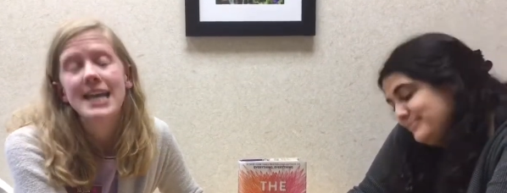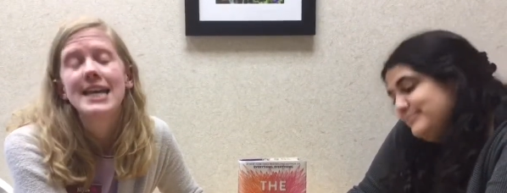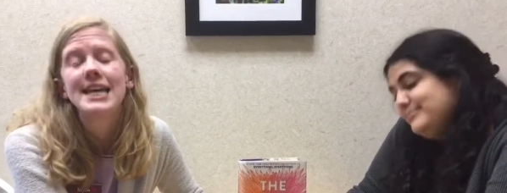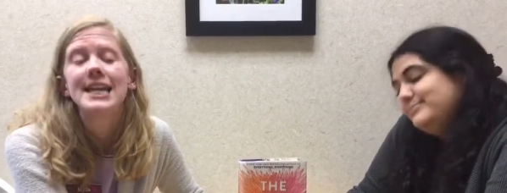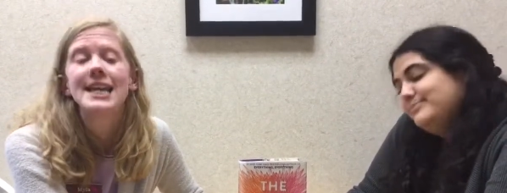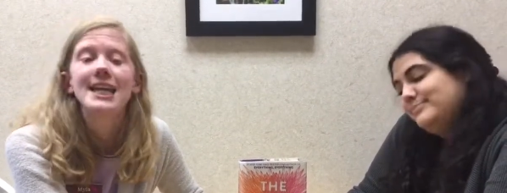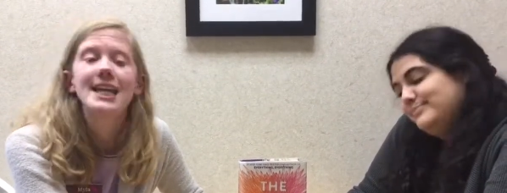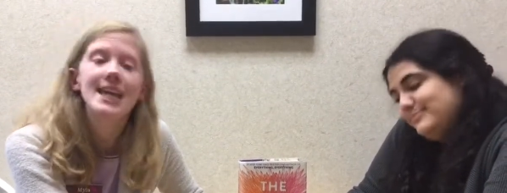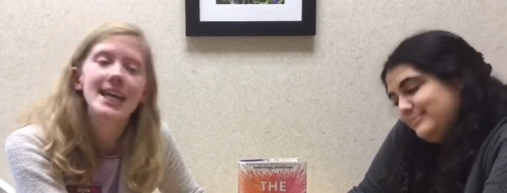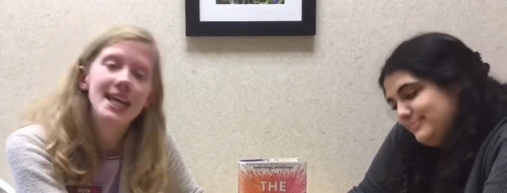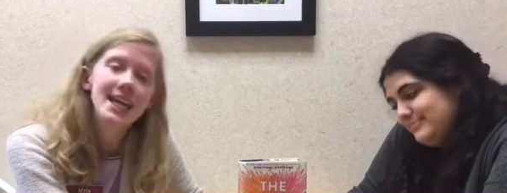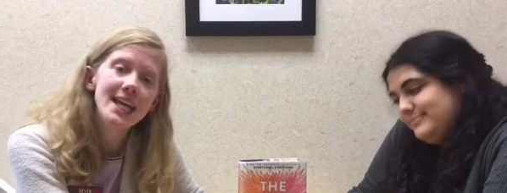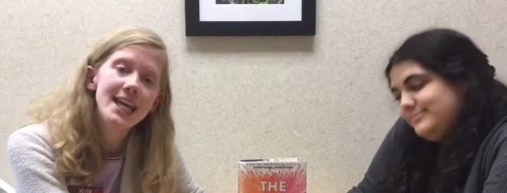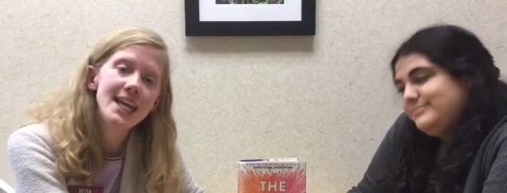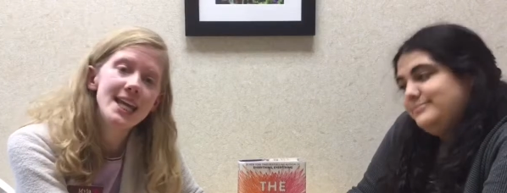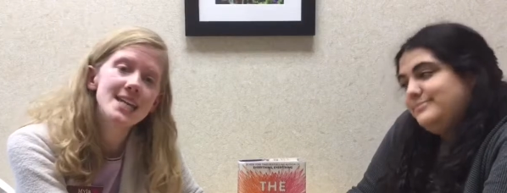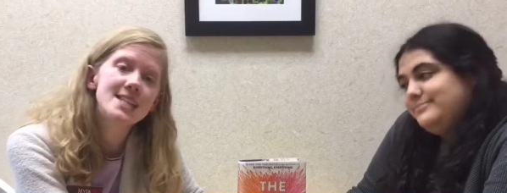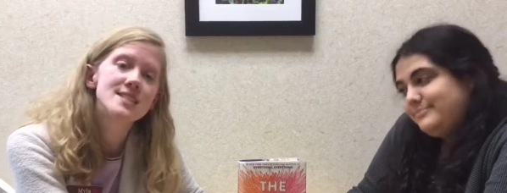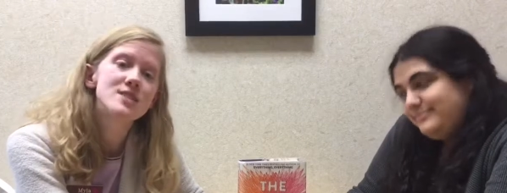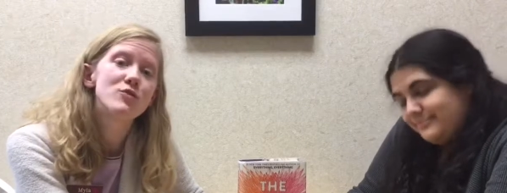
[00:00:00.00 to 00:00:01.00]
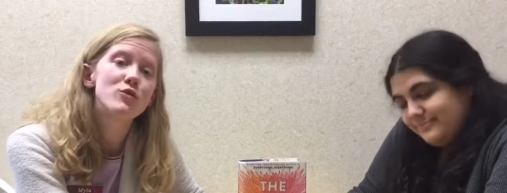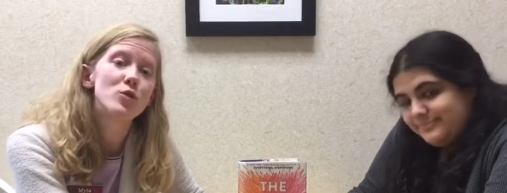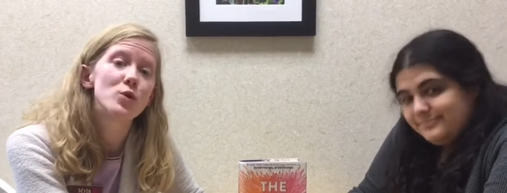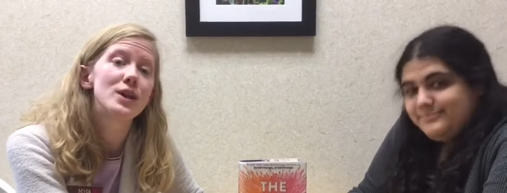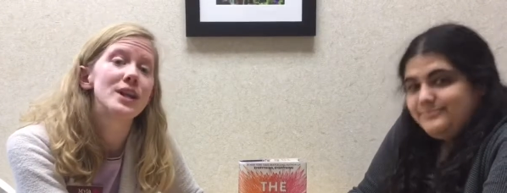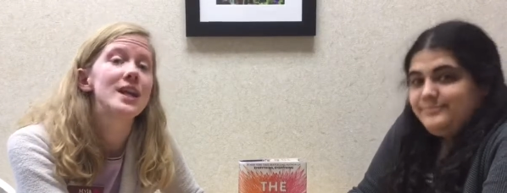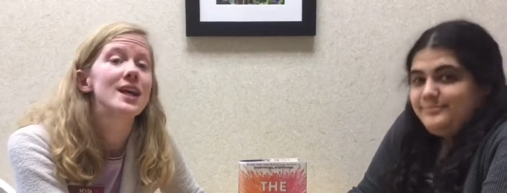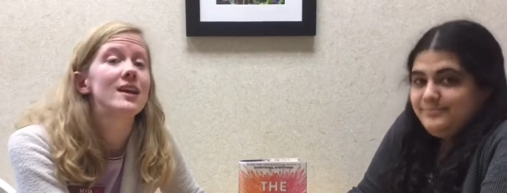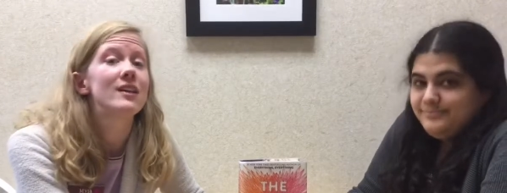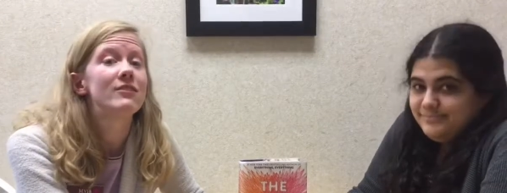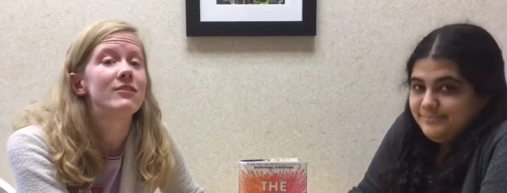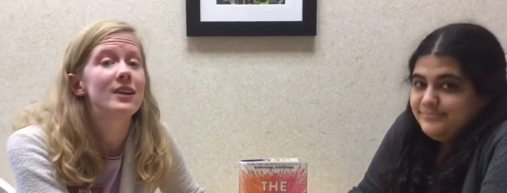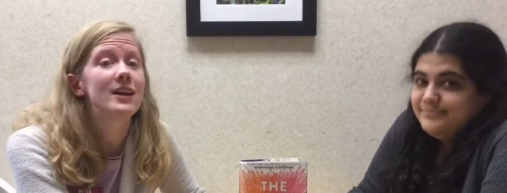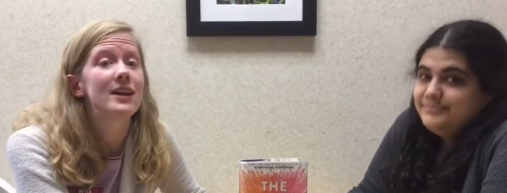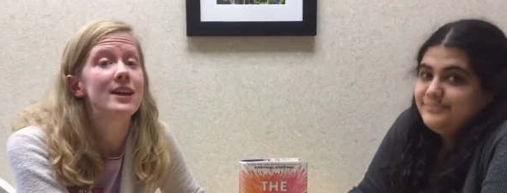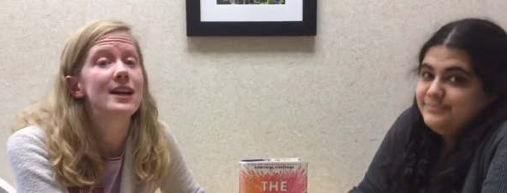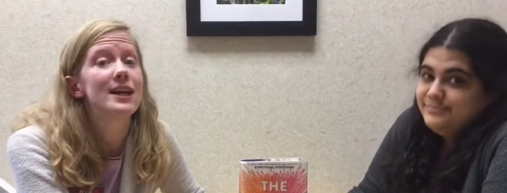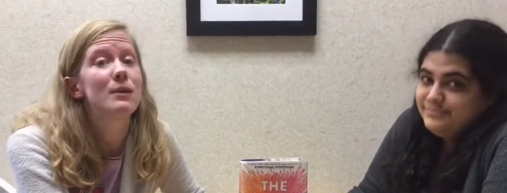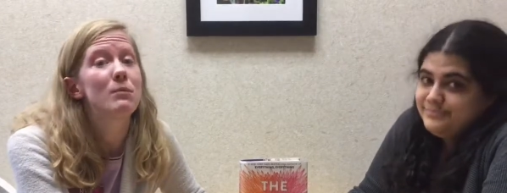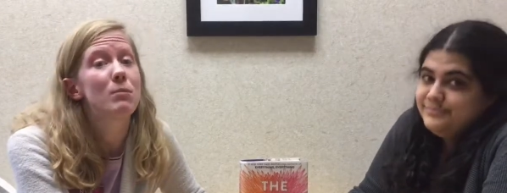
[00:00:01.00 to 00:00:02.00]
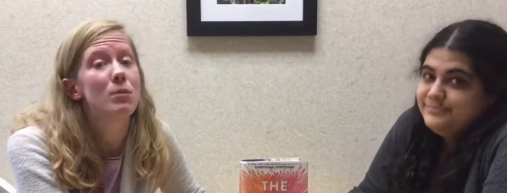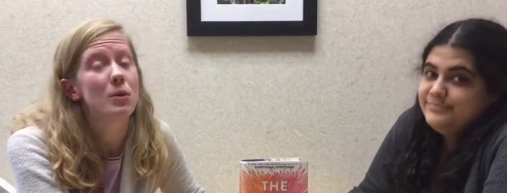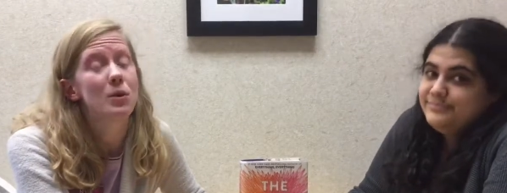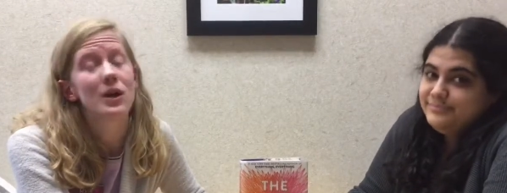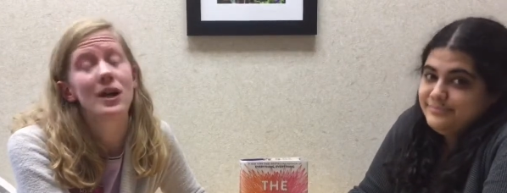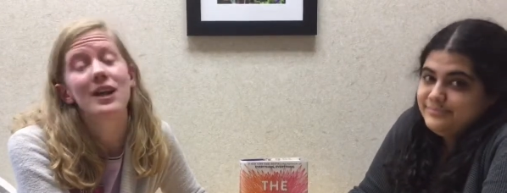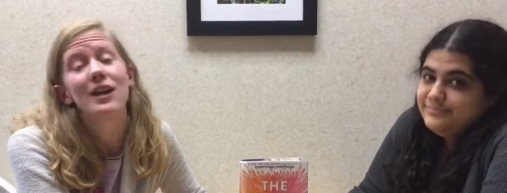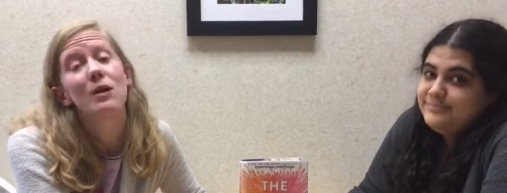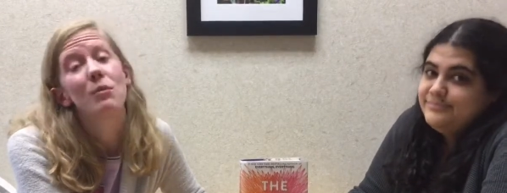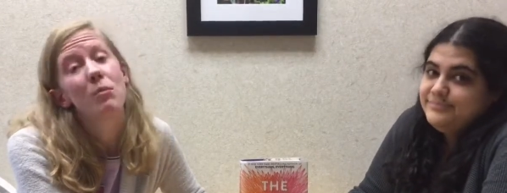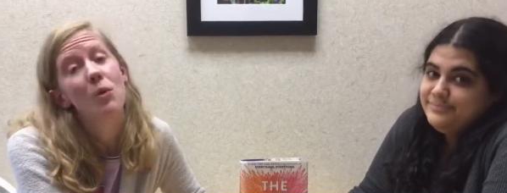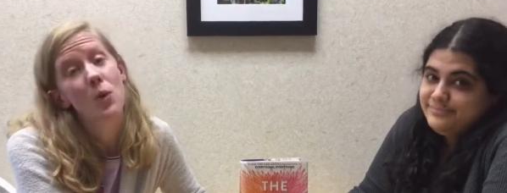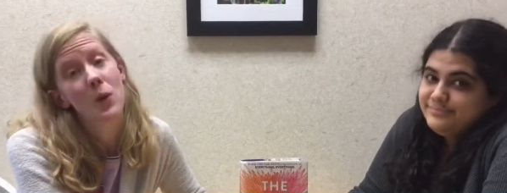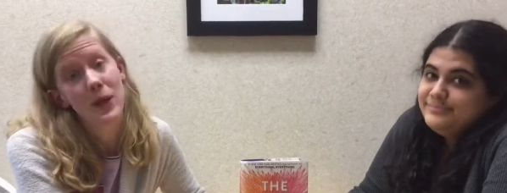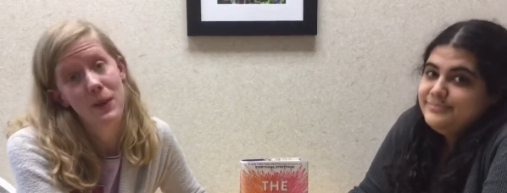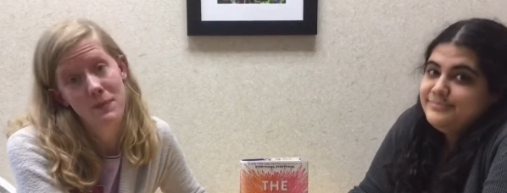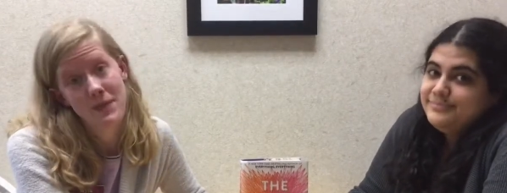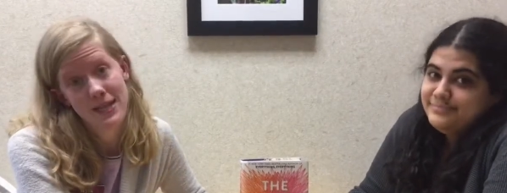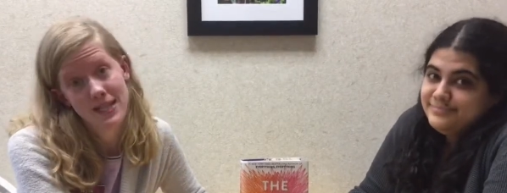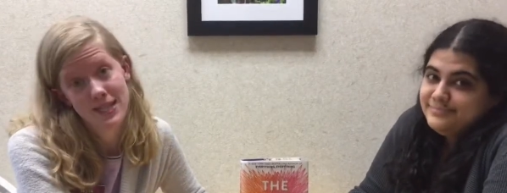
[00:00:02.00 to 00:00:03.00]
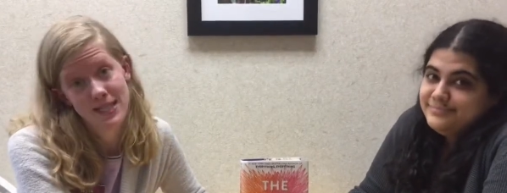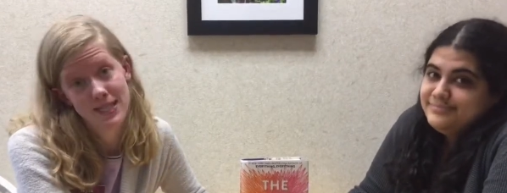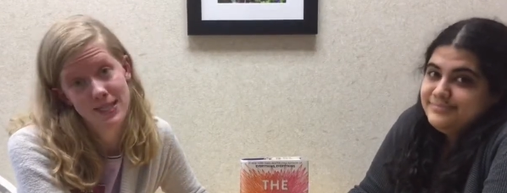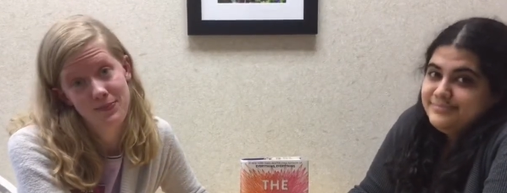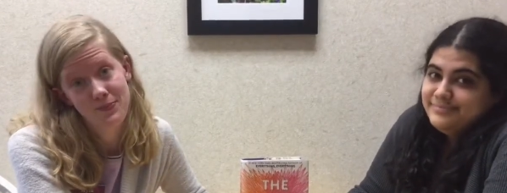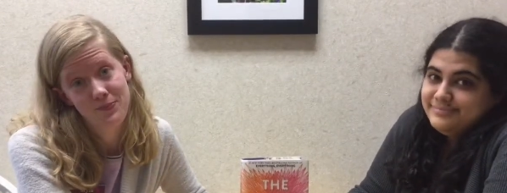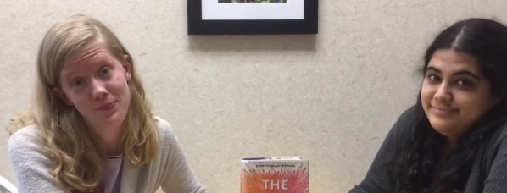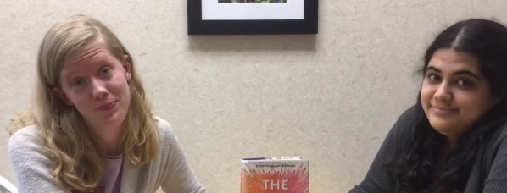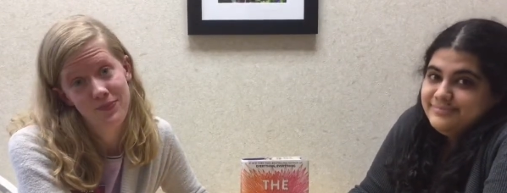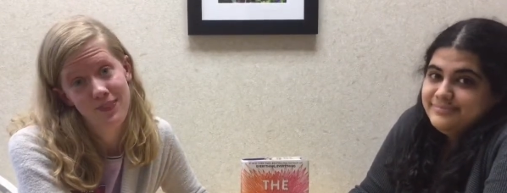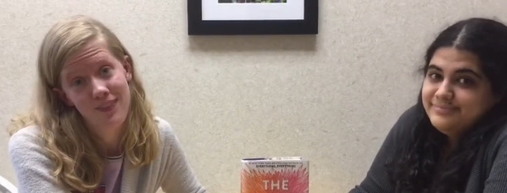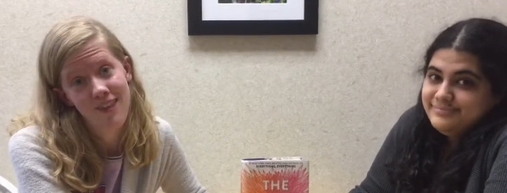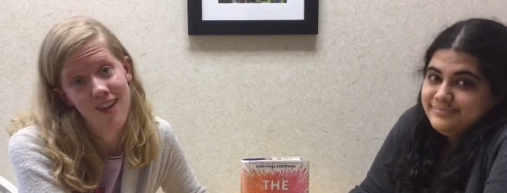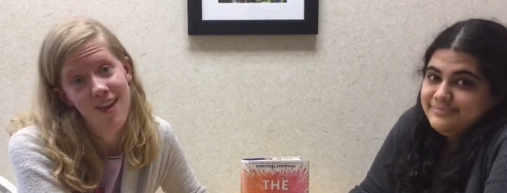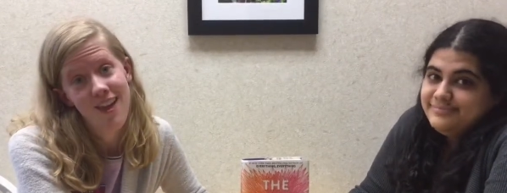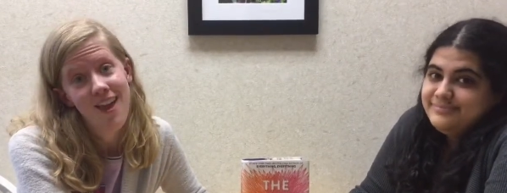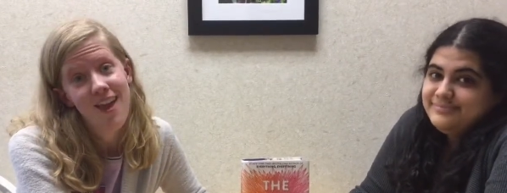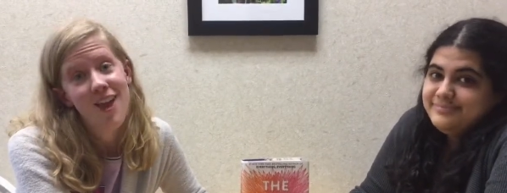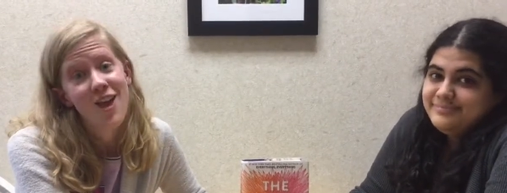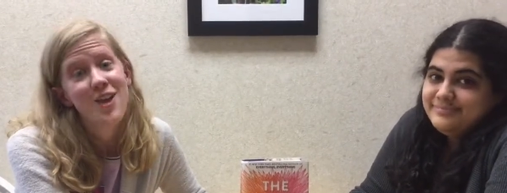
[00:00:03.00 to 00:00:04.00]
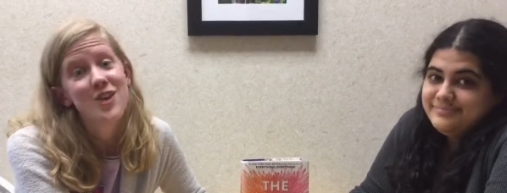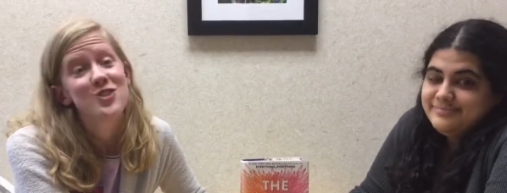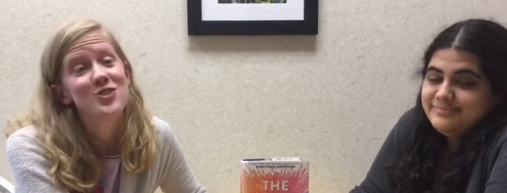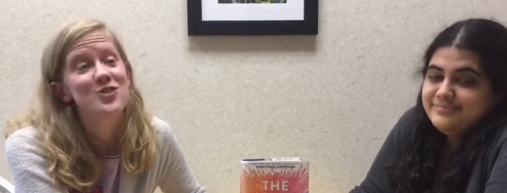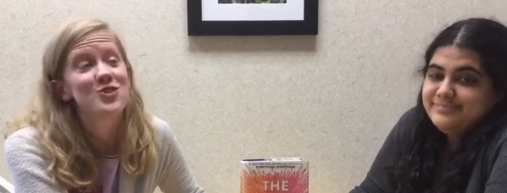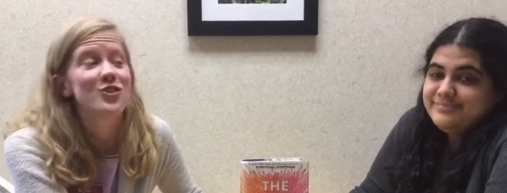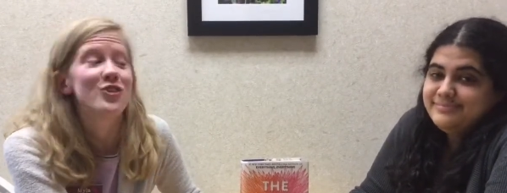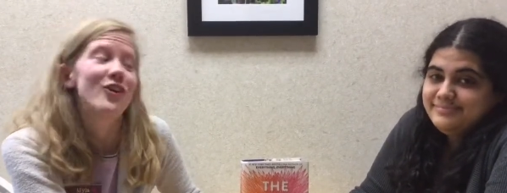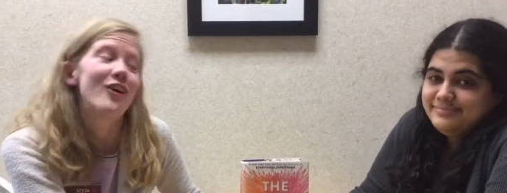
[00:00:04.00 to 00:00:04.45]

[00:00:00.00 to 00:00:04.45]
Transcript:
Speaker 1: and he is avoiding a very important appointment. So